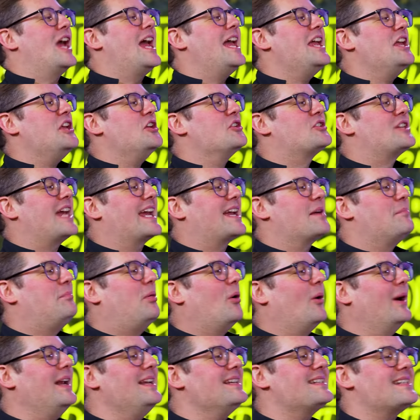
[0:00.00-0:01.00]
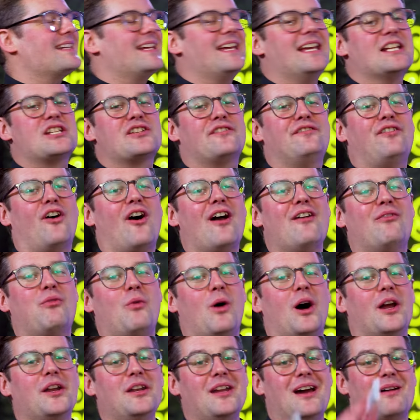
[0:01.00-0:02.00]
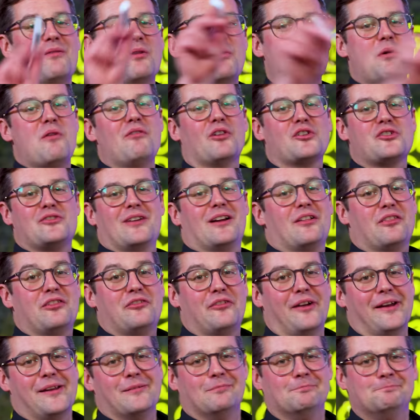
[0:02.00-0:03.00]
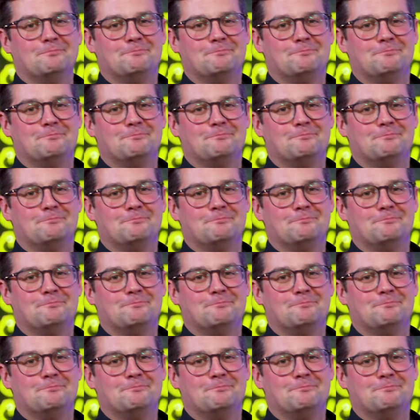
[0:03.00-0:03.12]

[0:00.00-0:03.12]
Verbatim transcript: Jay, you take a point. It's 5-1 and we'll move on to round three.